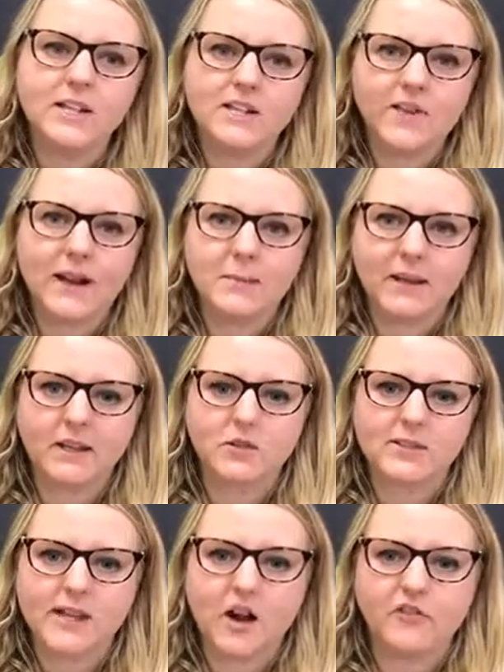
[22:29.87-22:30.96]
developing
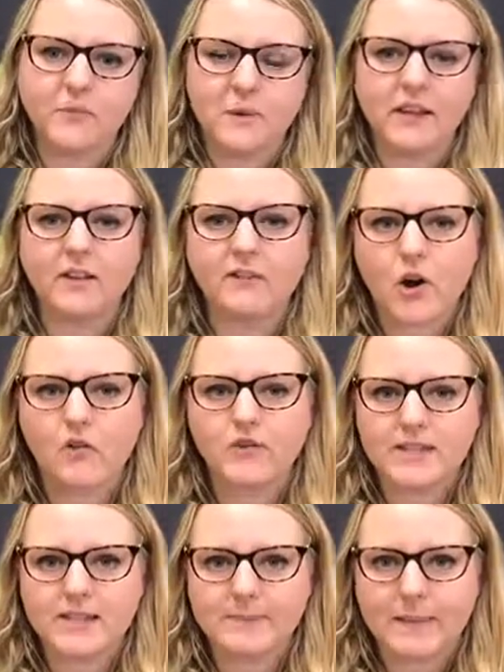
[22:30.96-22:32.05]
yourself and being involved
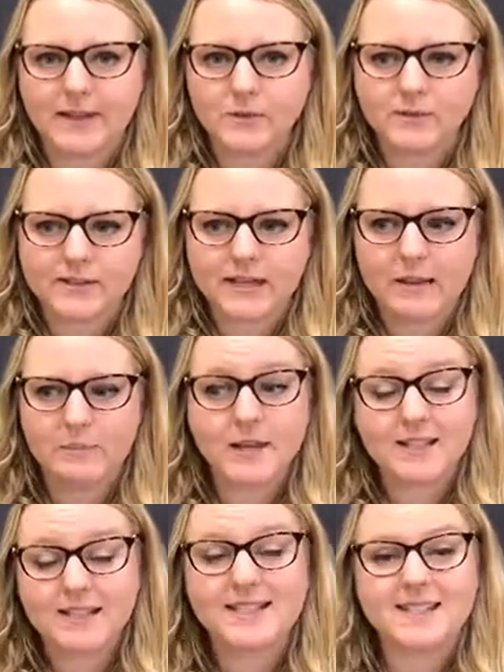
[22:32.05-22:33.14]
in this mentor scheme,
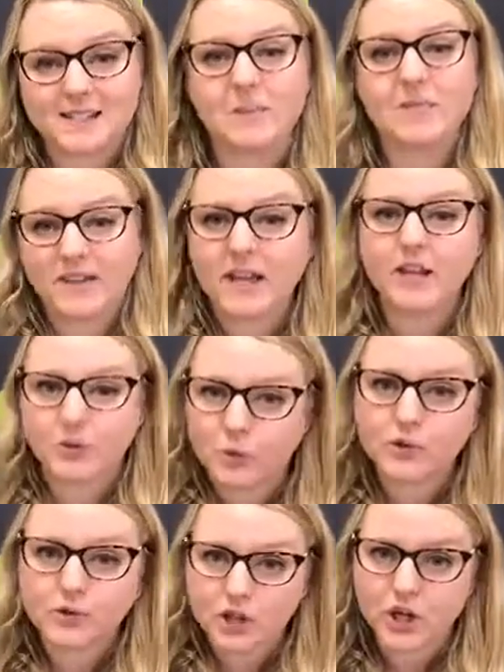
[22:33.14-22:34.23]
because it is something that you
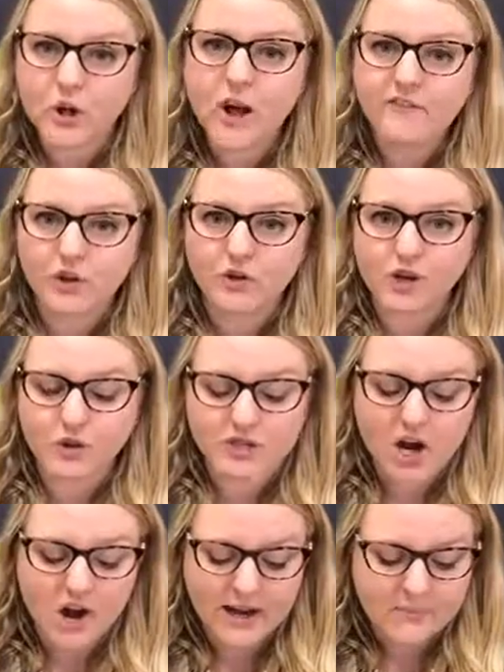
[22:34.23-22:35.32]
will do for a long
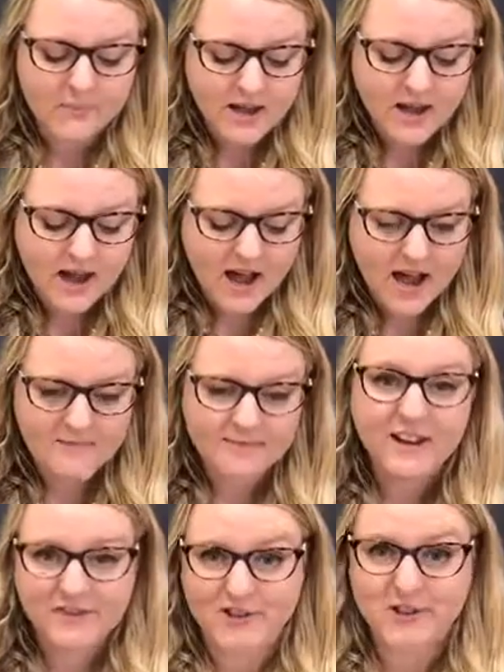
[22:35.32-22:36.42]
time
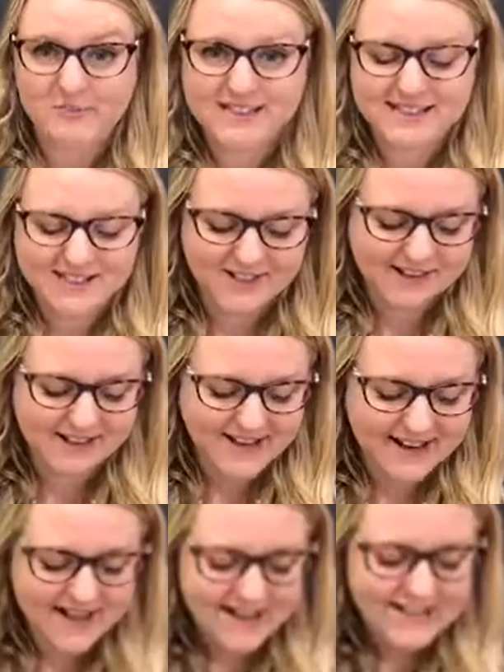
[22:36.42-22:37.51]
if you're committed to your
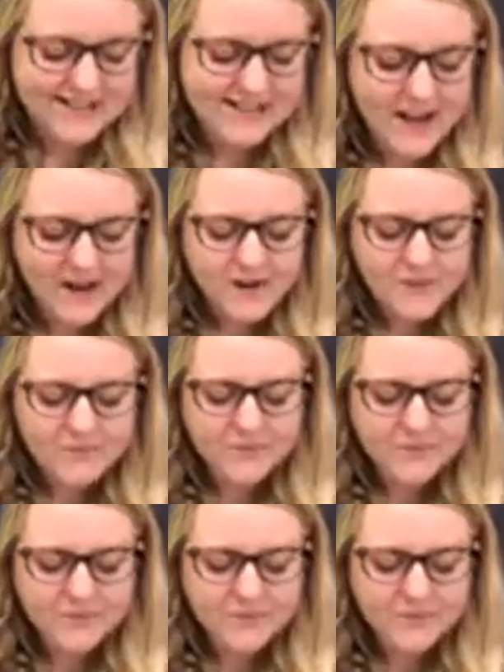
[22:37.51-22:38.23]
career. So